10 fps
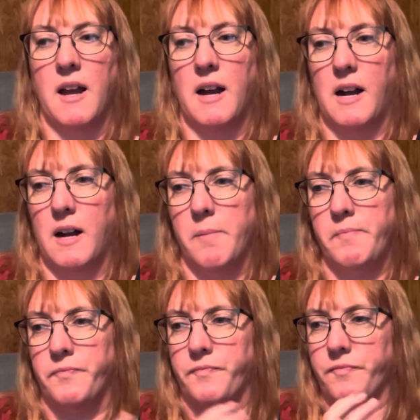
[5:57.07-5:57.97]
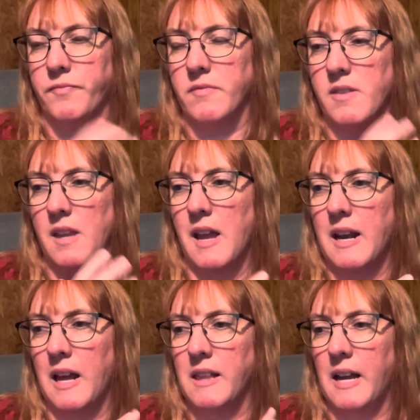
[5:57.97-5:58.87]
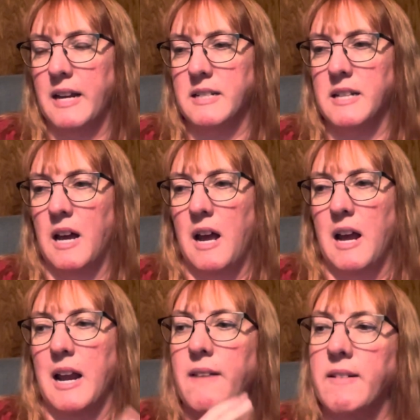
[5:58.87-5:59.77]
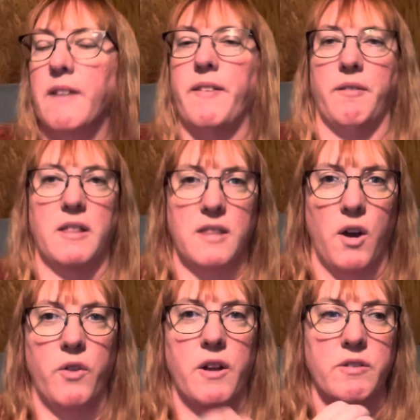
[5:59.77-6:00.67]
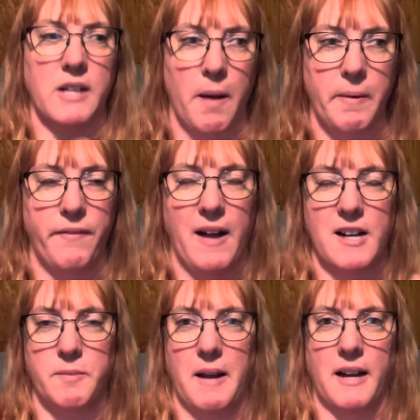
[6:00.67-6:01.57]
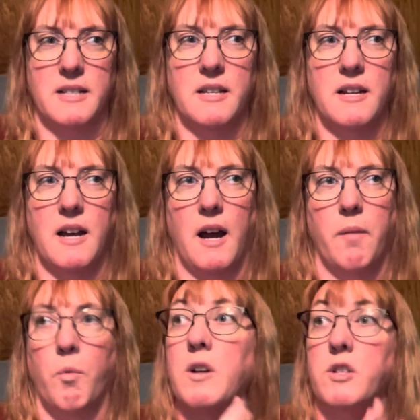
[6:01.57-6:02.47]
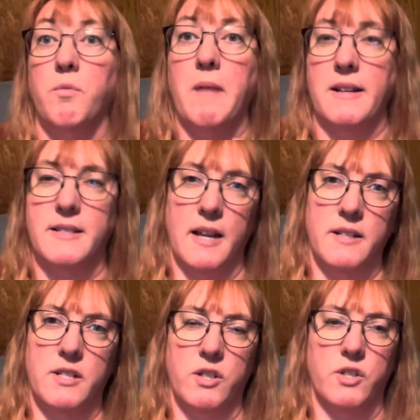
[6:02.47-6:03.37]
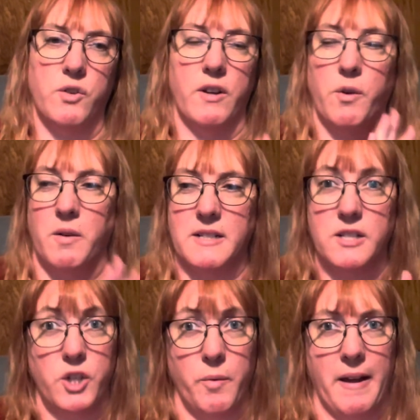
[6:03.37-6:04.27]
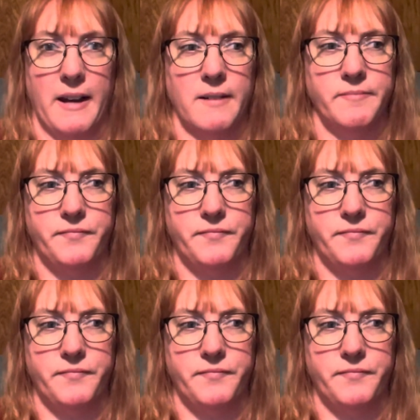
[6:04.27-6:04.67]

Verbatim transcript: Um, and I liked, even if it, though there was a couple flashbacks, um, which made sense to the story, there wasn't too many,